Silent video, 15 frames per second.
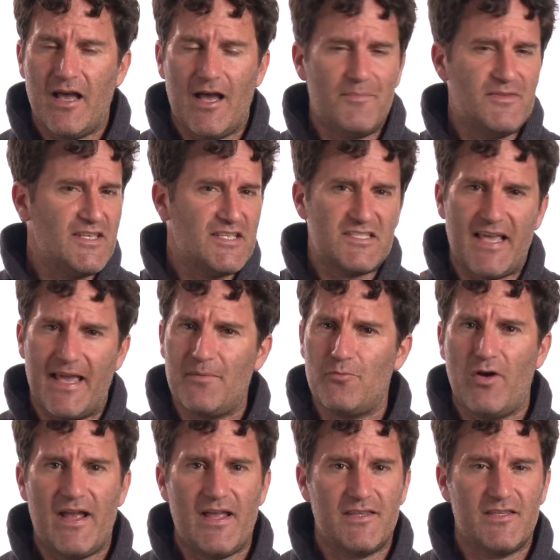in the same
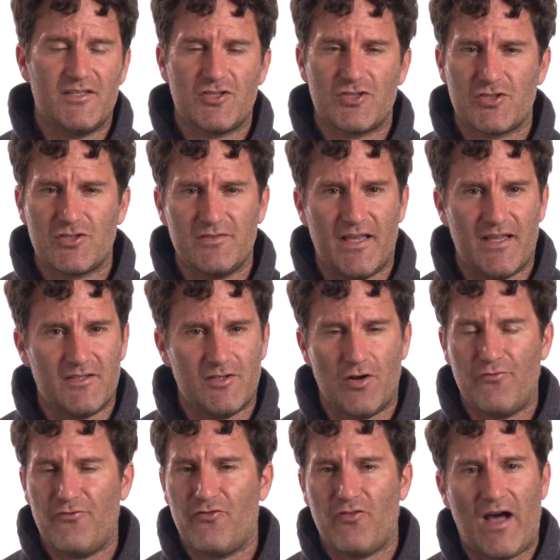way
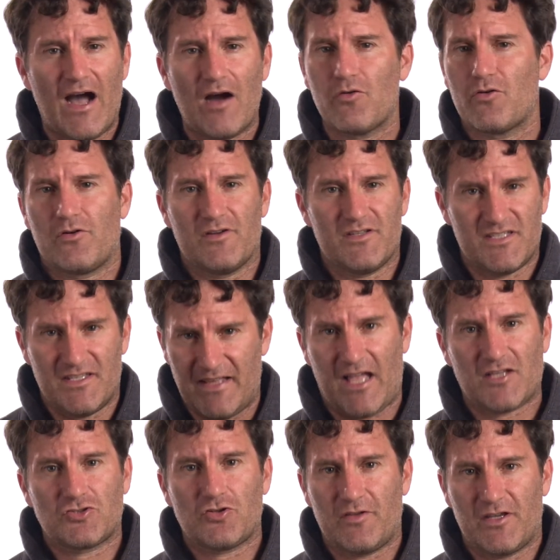that flour is a
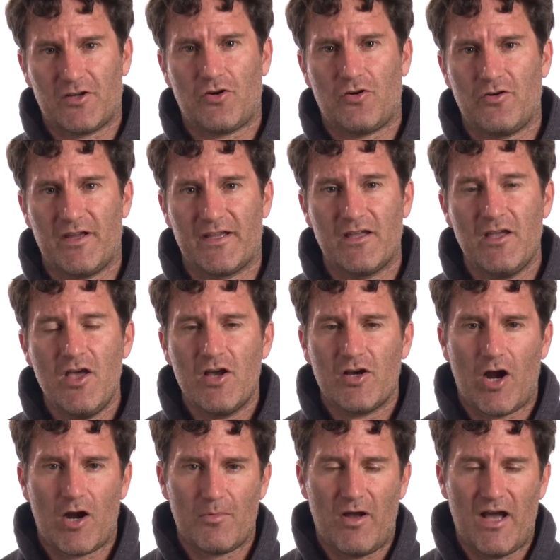naturally occurring
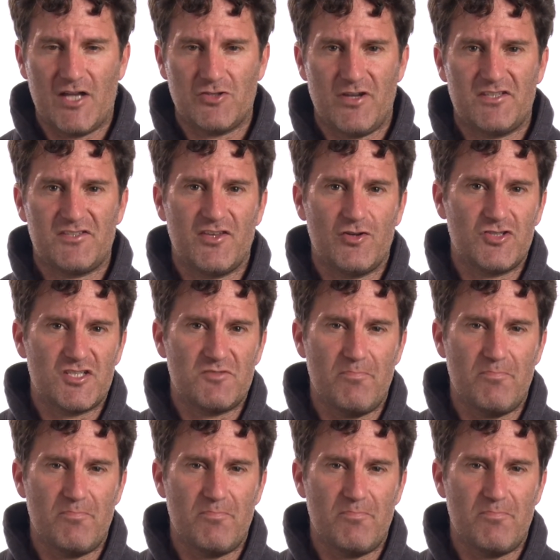carbohydrates. They're just